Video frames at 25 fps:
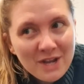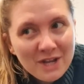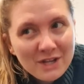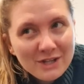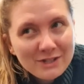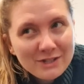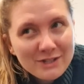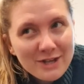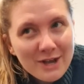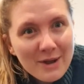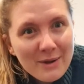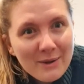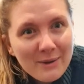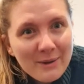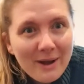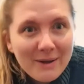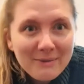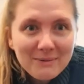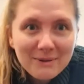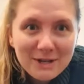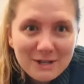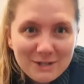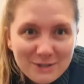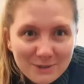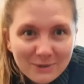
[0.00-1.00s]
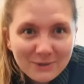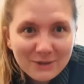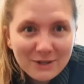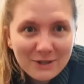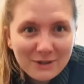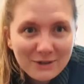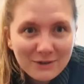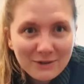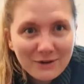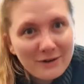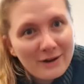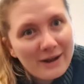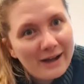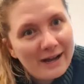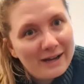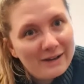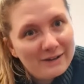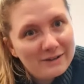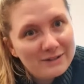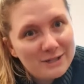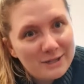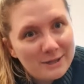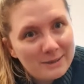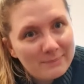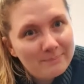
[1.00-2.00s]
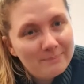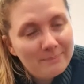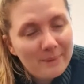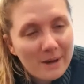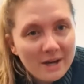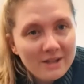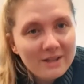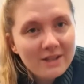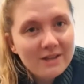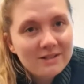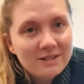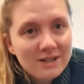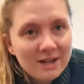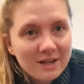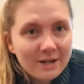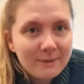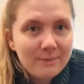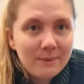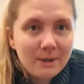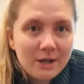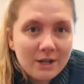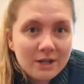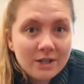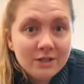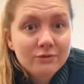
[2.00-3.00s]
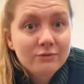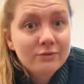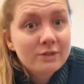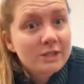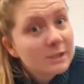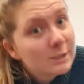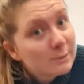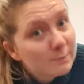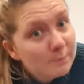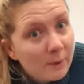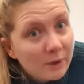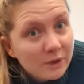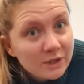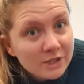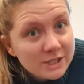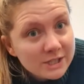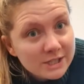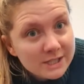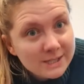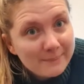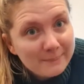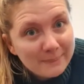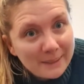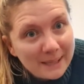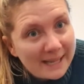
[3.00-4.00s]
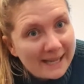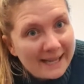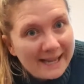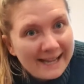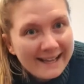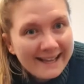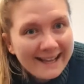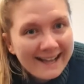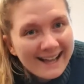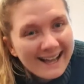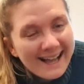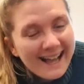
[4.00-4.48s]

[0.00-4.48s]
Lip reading: So I'm going to talk you through how to buy those kind of plants responsibly